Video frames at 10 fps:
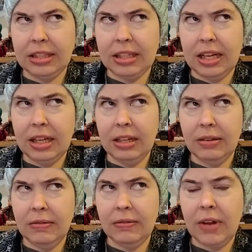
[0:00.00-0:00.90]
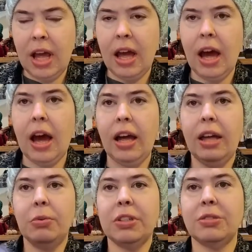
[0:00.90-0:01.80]
Day.
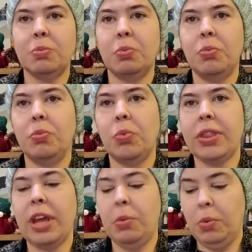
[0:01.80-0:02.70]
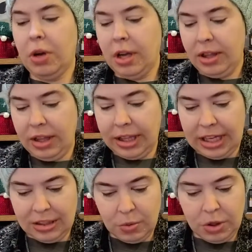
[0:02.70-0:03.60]
It was what the
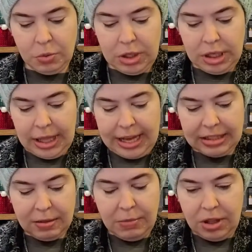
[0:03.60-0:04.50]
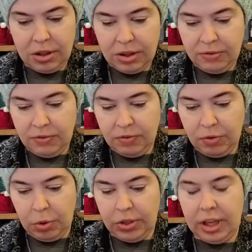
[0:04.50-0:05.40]
ladies were doing last month
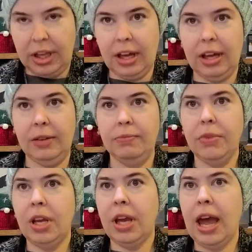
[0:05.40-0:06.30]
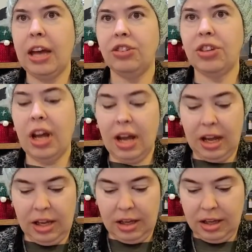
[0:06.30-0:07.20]
for the
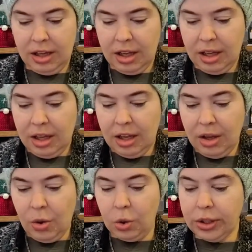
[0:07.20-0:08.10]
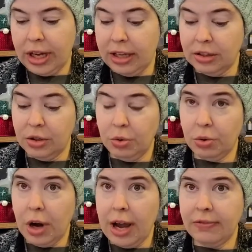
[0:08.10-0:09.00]
hashtag Old Gals New
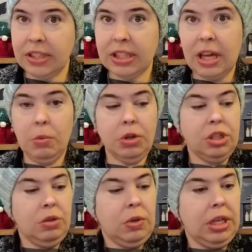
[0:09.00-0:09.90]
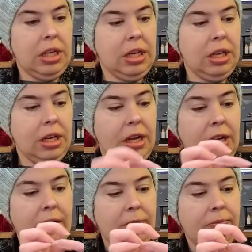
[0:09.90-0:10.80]
Crafts. They were doing
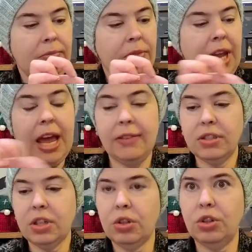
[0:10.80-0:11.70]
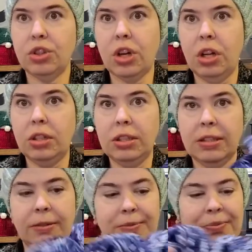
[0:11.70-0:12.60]
half circle
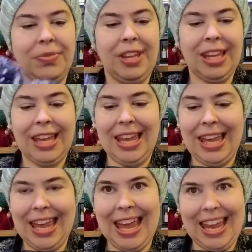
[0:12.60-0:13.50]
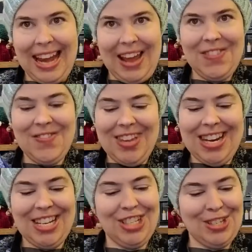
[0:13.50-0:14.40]
shawls, and I
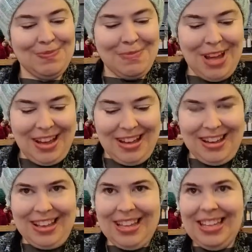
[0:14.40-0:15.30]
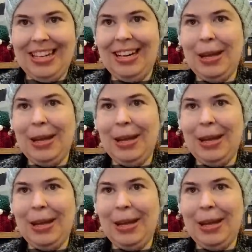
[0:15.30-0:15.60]
finished mine.